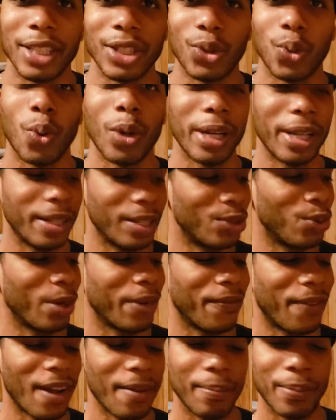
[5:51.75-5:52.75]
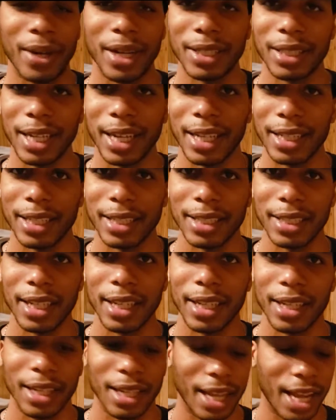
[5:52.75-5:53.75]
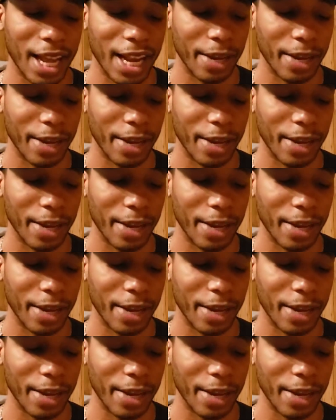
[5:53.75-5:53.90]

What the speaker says: It's 25 bucks I got this thing,